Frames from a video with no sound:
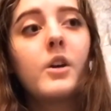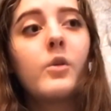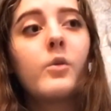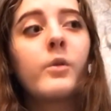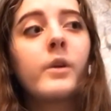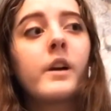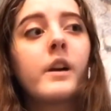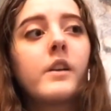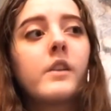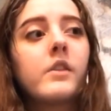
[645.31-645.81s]

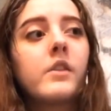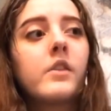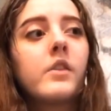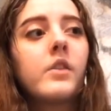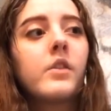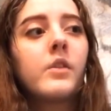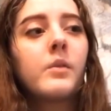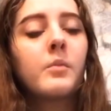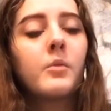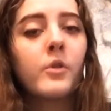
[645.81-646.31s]
whereas
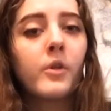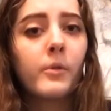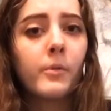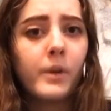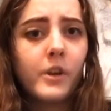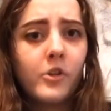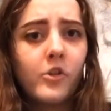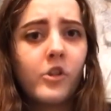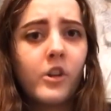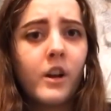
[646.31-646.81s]
the more
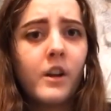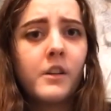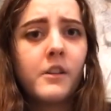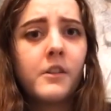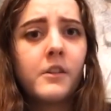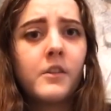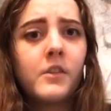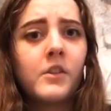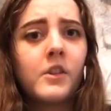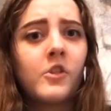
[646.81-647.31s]
rich
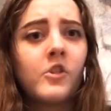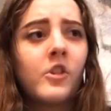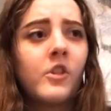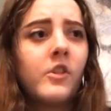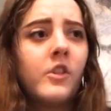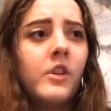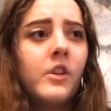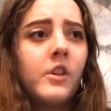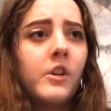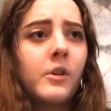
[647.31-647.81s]
colors, such
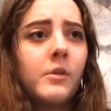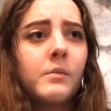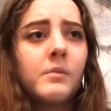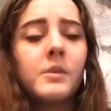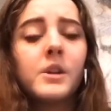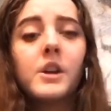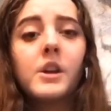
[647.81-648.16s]
as, you know,